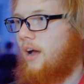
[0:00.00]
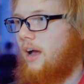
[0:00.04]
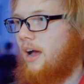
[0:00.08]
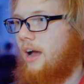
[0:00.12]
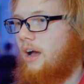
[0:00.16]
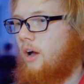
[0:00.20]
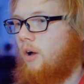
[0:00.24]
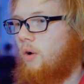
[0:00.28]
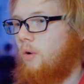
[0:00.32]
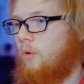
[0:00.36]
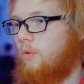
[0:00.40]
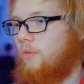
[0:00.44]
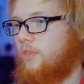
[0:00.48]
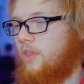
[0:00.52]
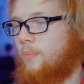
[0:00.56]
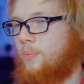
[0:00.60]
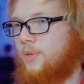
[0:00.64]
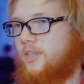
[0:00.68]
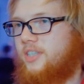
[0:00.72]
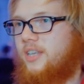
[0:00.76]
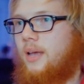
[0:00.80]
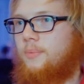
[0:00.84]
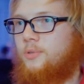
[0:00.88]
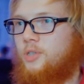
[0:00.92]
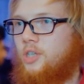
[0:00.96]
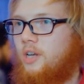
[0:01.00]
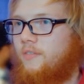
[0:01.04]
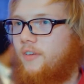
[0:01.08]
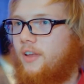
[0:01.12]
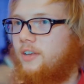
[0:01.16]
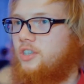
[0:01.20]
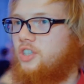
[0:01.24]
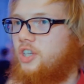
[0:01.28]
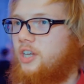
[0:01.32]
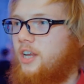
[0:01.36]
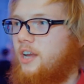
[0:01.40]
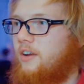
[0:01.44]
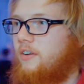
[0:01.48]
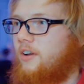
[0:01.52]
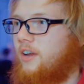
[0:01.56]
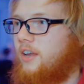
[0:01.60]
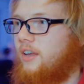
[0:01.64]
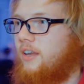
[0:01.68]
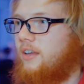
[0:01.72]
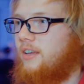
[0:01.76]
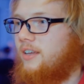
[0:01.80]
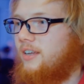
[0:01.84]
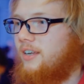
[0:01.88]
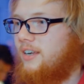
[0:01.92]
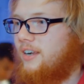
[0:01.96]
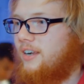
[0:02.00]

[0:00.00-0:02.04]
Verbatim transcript: how the perception of engineering